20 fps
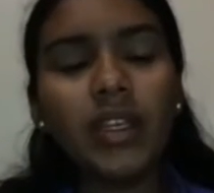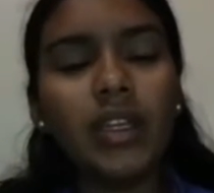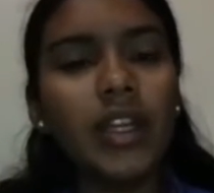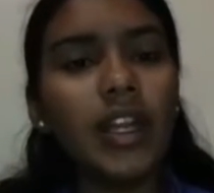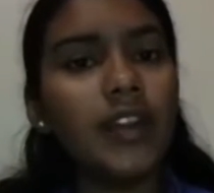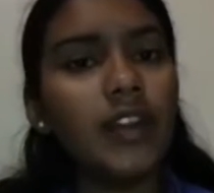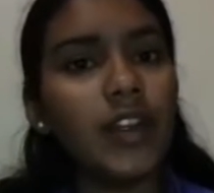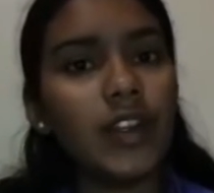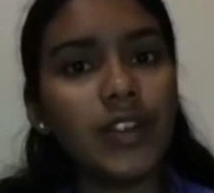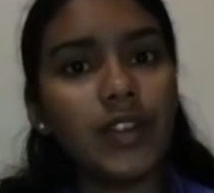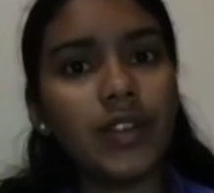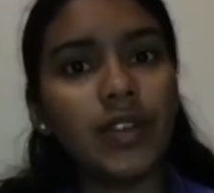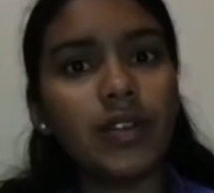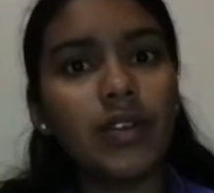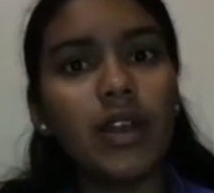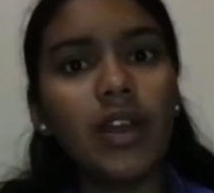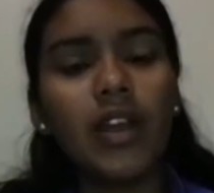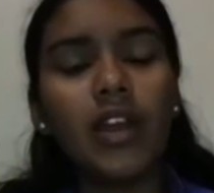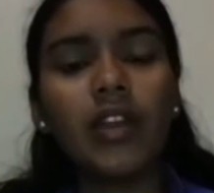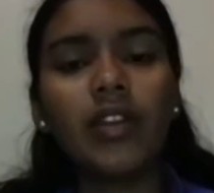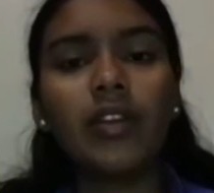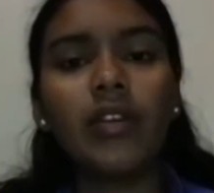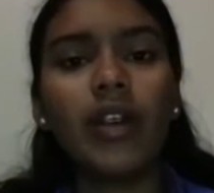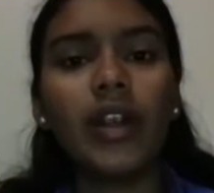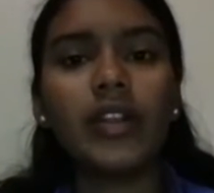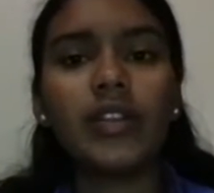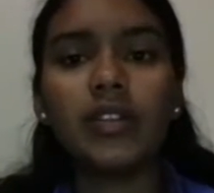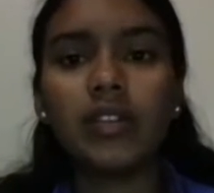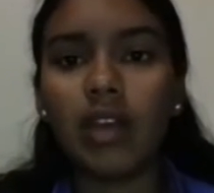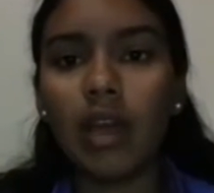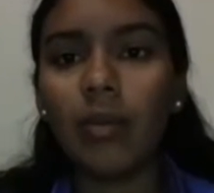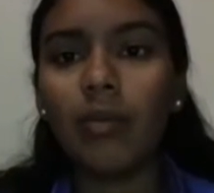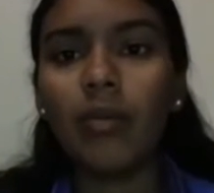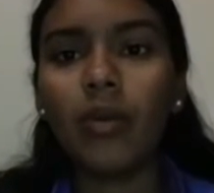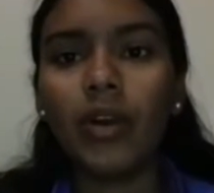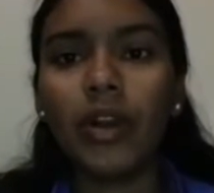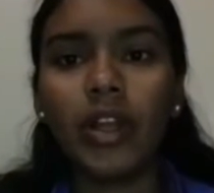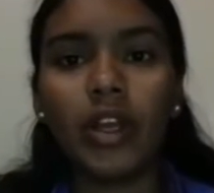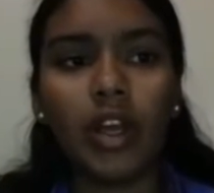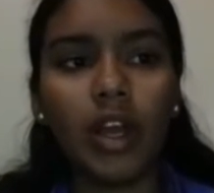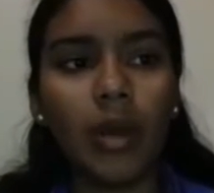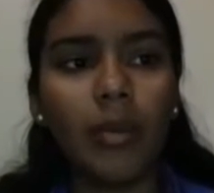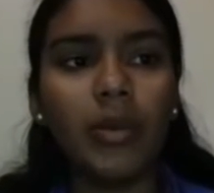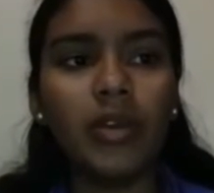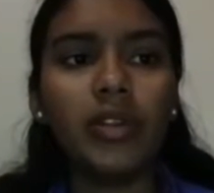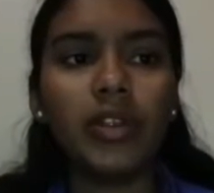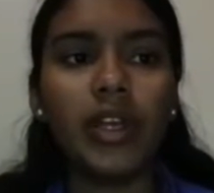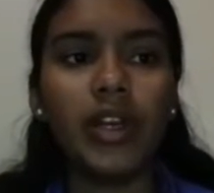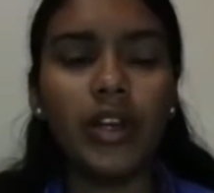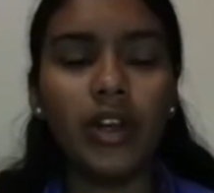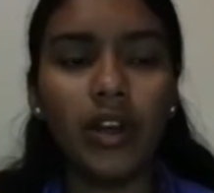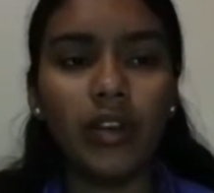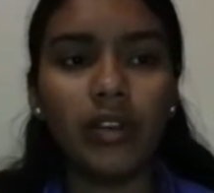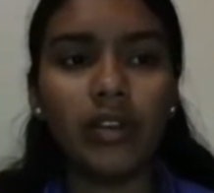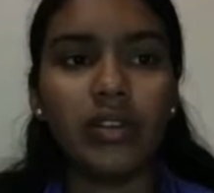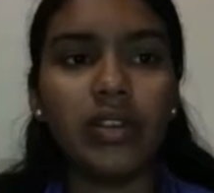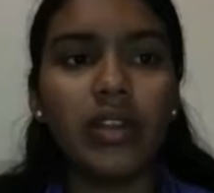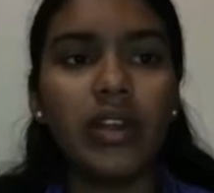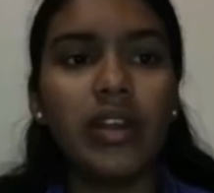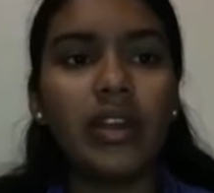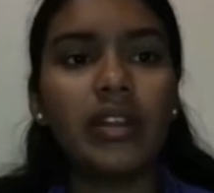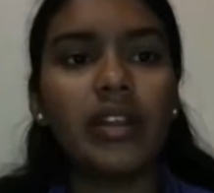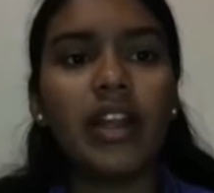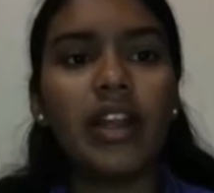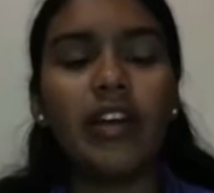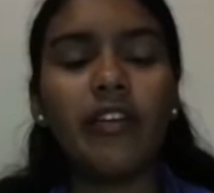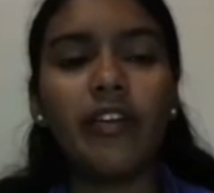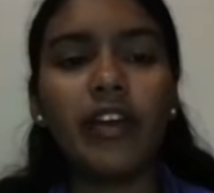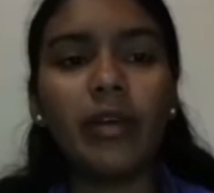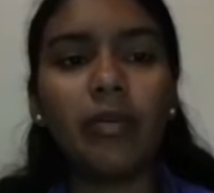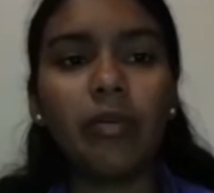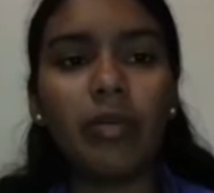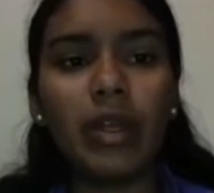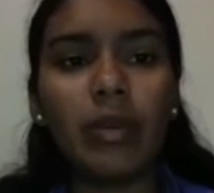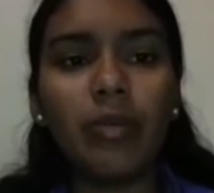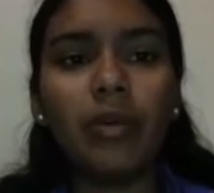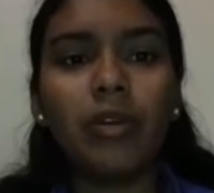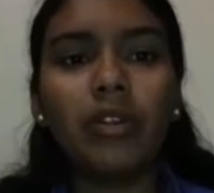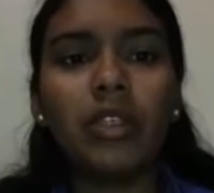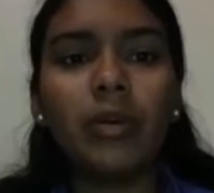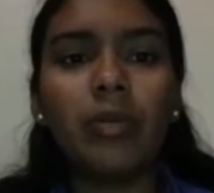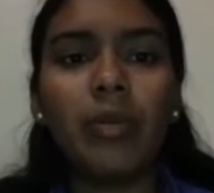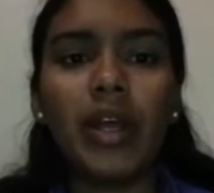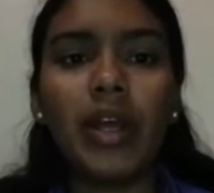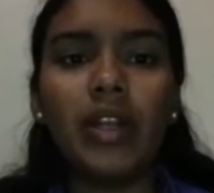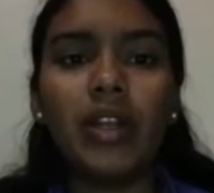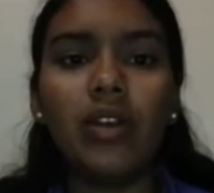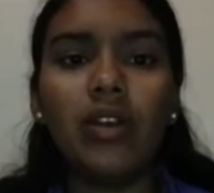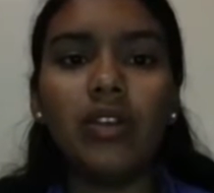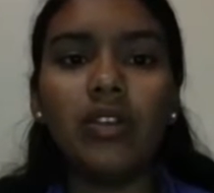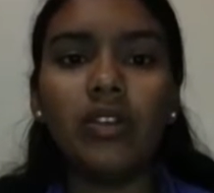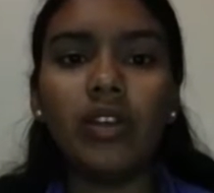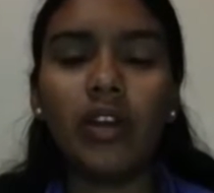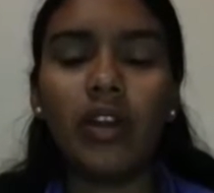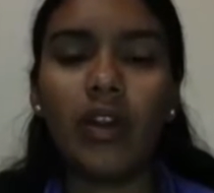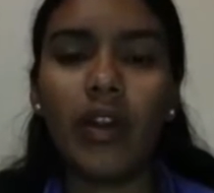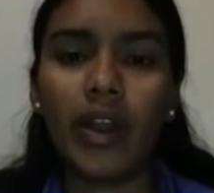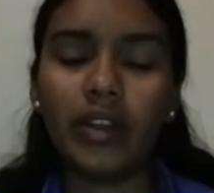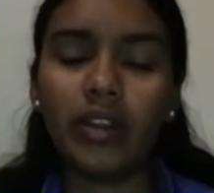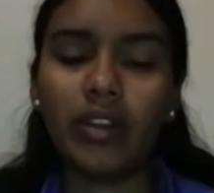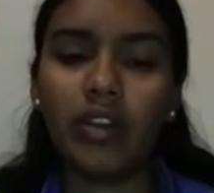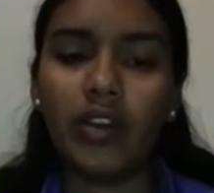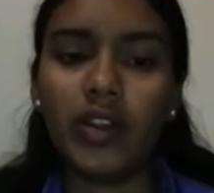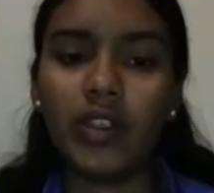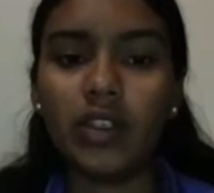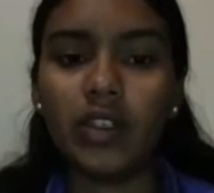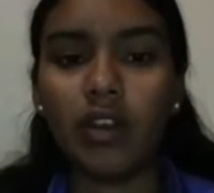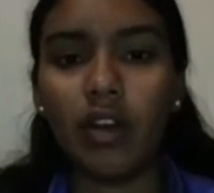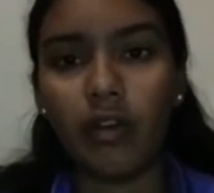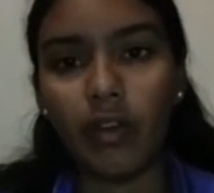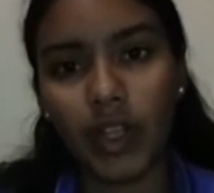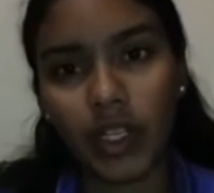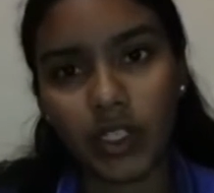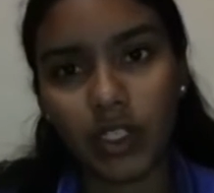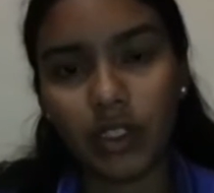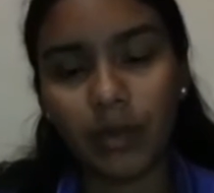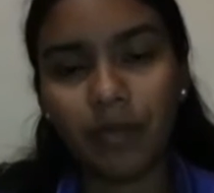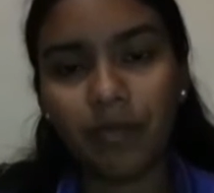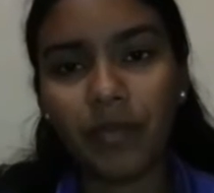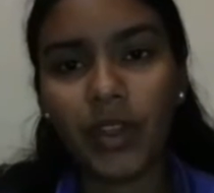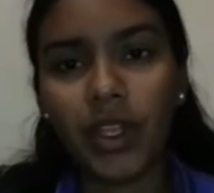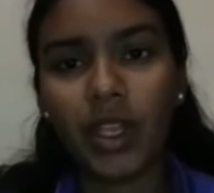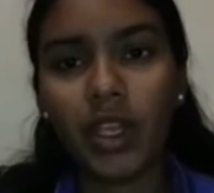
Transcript: In addition, there are some more common than others that affect people depending on the characteristic of each.